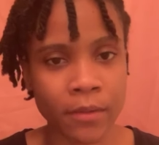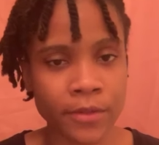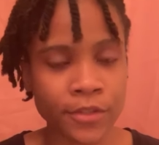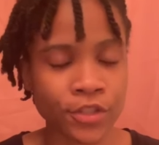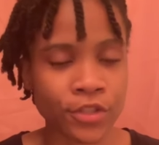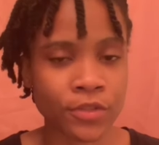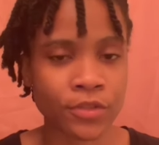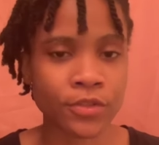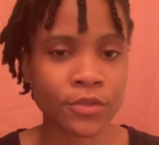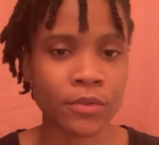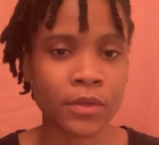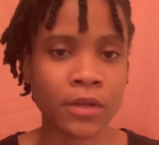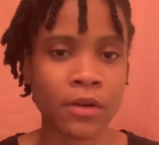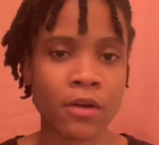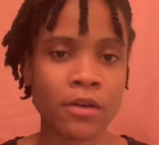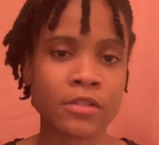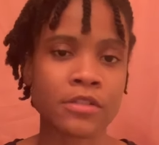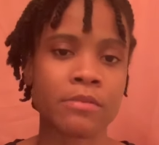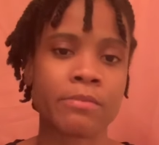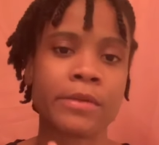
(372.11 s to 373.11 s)
what you're doing
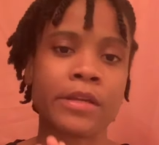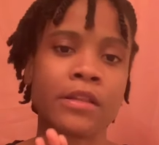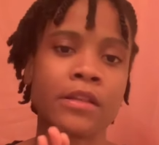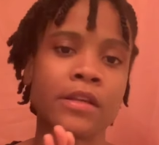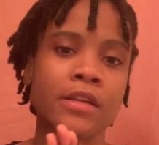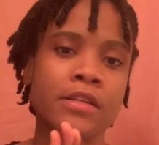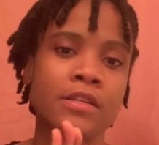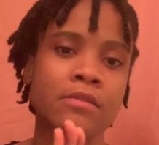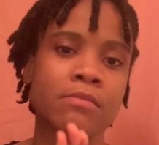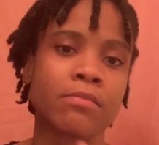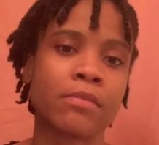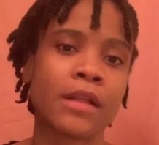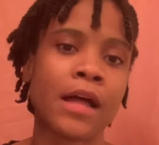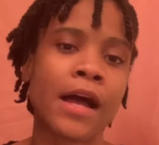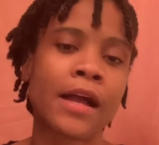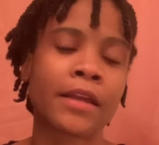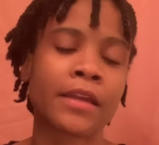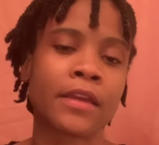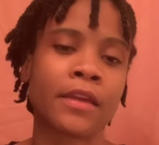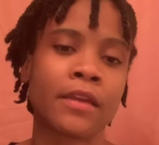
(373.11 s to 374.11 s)
ultimately is
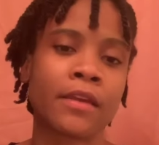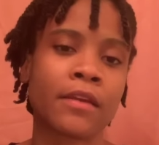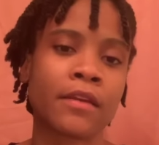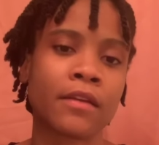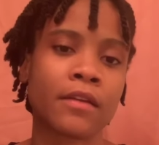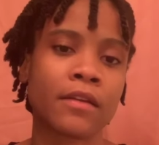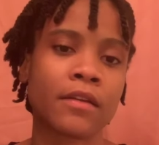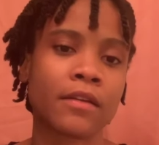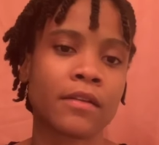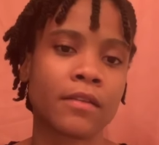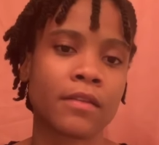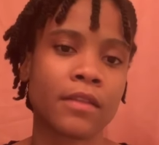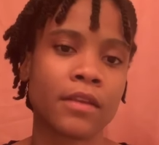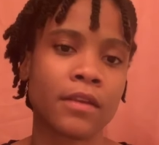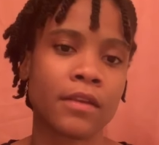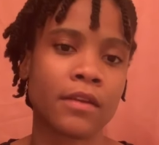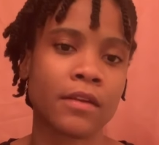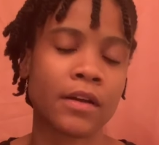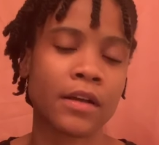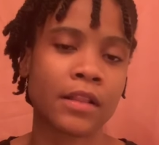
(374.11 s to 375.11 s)
blocking
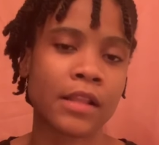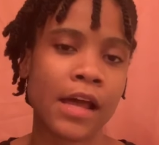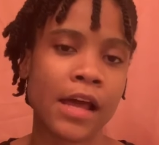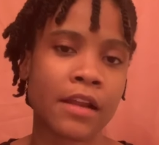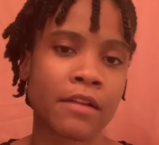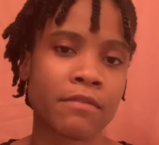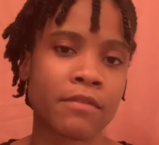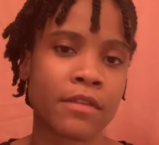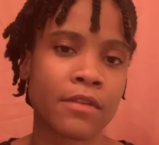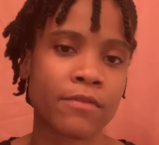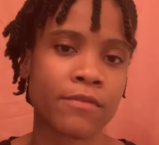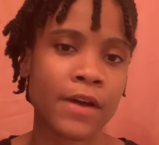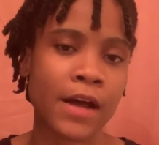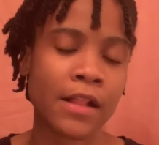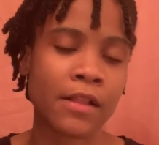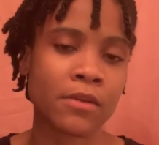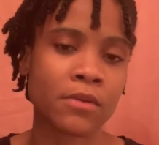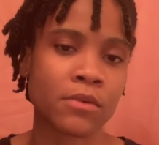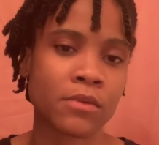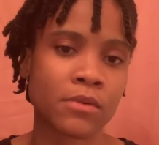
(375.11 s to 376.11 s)
a lot of the
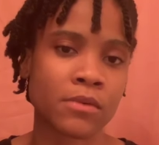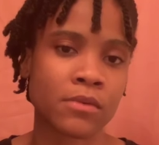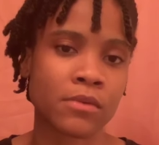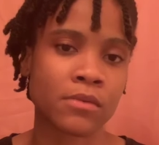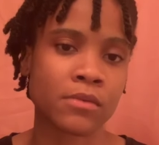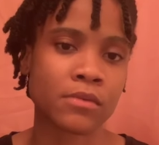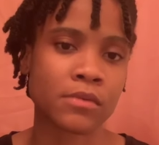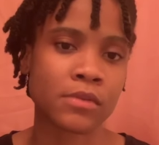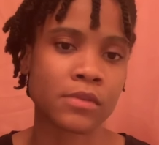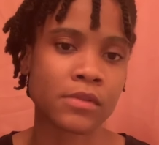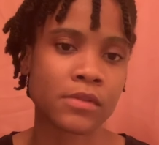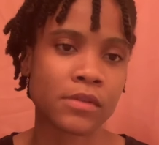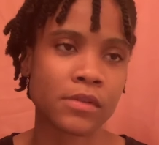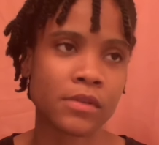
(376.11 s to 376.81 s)
follicles.